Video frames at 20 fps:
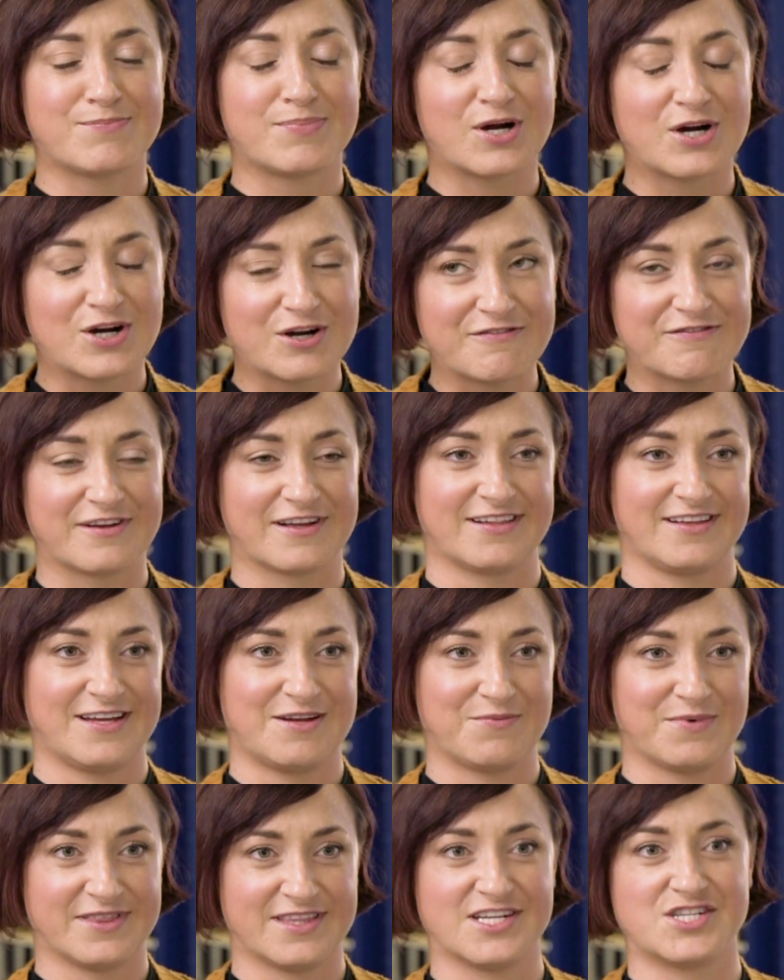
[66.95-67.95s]

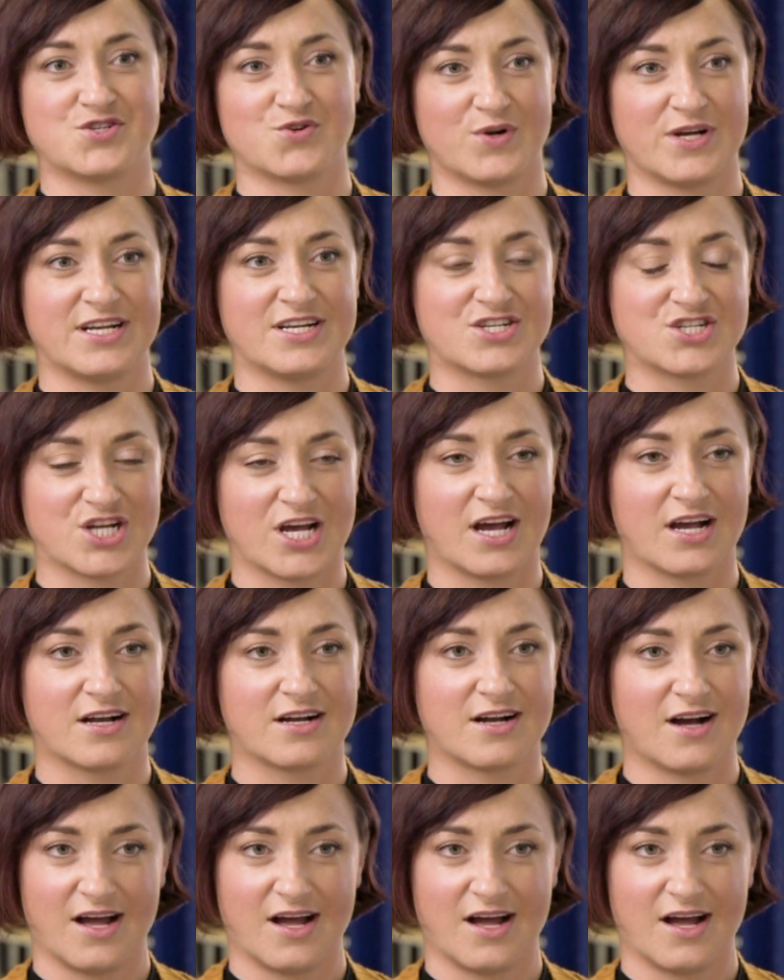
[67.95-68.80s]
perfectly with the joint check